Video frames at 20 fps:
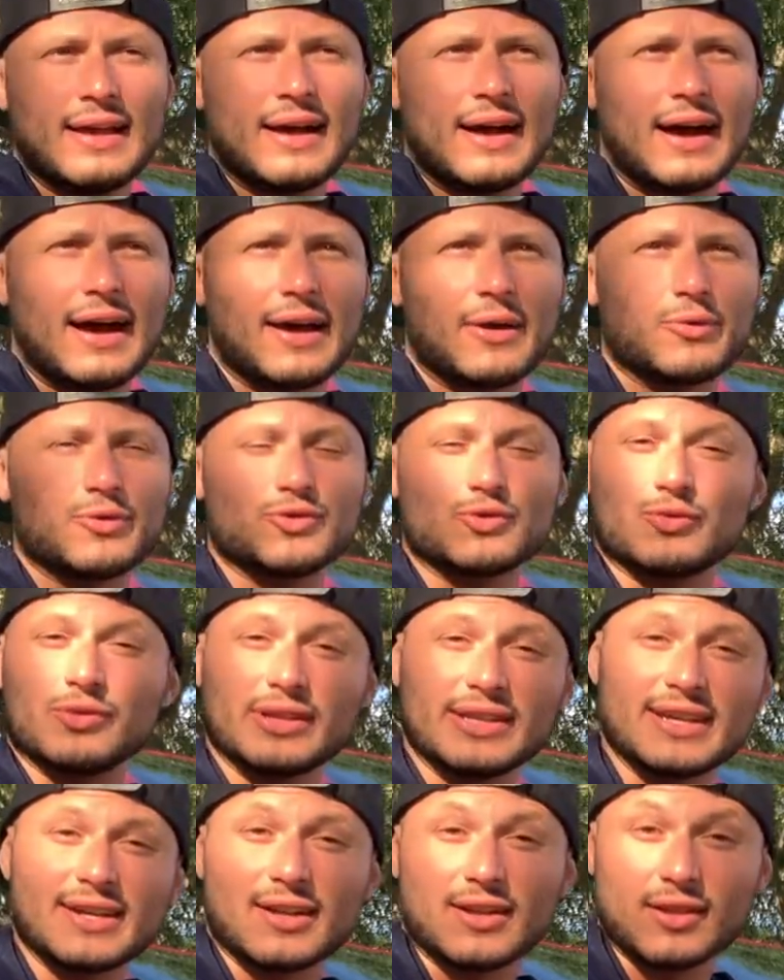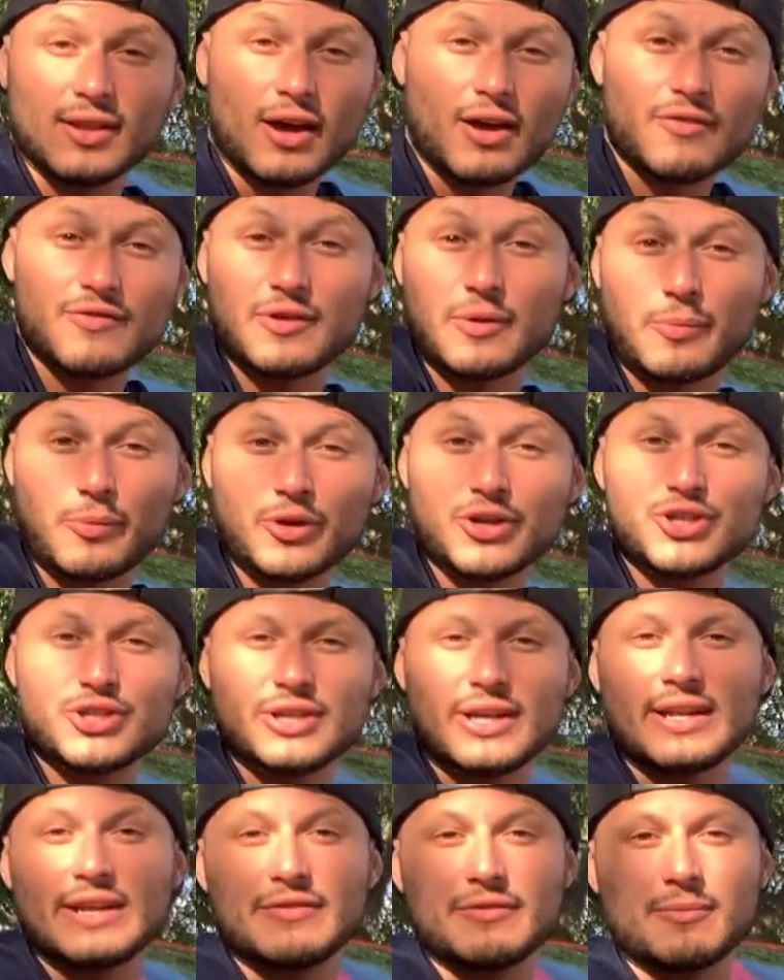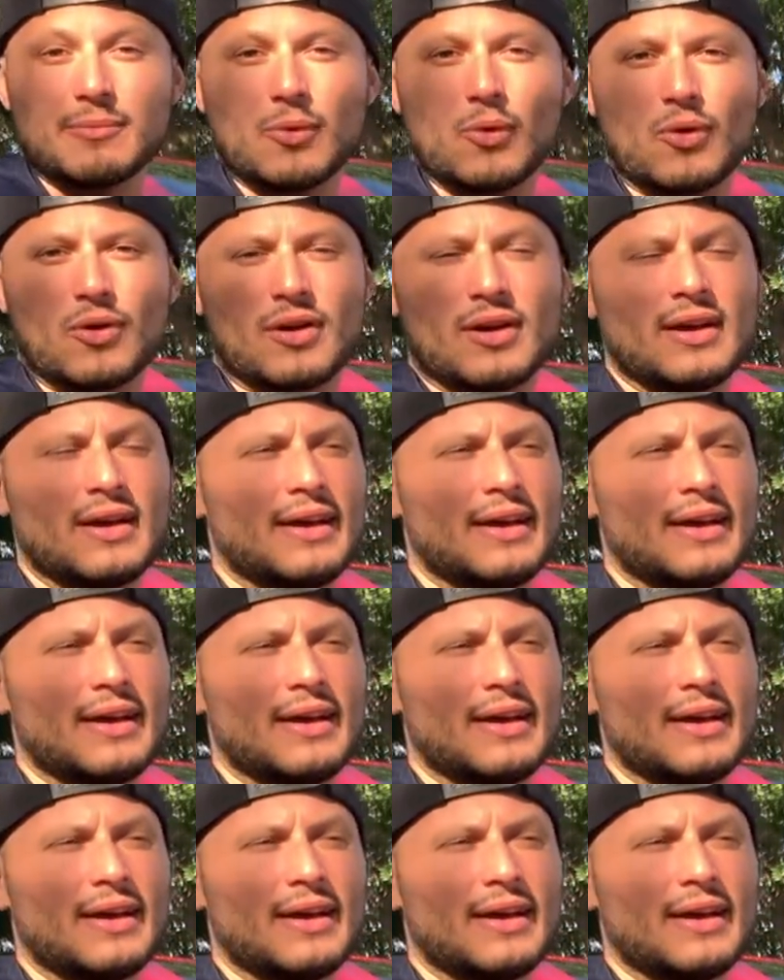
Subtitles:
I was really going to love and appreciate even more.